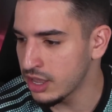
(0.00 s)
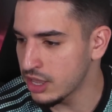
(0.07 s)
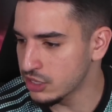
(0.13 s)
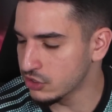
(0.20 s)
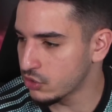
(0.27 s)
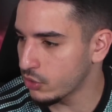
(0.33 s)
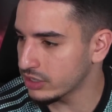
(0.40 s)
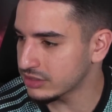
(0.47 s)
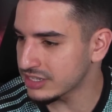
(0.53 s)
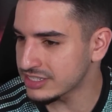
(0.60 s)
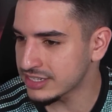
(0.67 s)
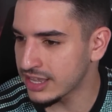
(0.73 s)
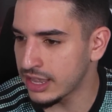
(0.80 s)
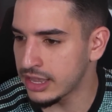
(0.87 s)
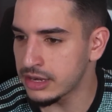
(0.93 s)
you're going to
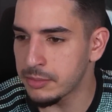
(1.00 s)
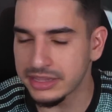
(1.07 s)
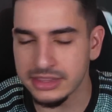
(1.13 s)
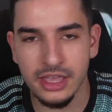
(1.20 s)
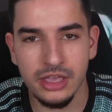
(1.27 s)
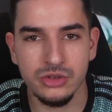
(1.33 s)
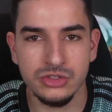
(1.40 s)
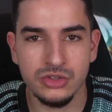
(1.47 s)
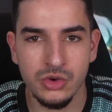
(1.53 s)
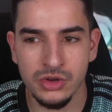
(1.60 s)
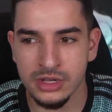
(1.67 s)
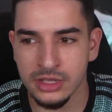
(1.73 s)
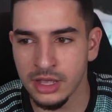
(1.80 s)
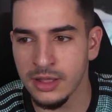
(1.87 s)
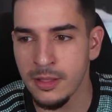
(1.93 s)
sign Mateus
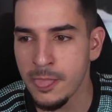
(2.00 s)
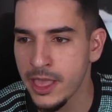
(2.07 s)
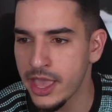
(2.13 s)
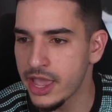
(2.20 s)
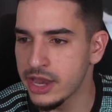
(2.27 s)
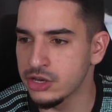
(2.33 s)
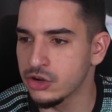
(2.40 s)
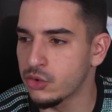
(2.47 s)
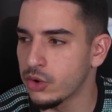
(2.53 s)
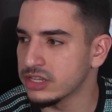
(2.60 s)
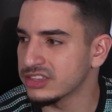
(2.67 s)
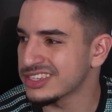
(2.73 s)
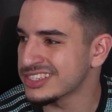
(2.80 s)
Cunha, and you're going to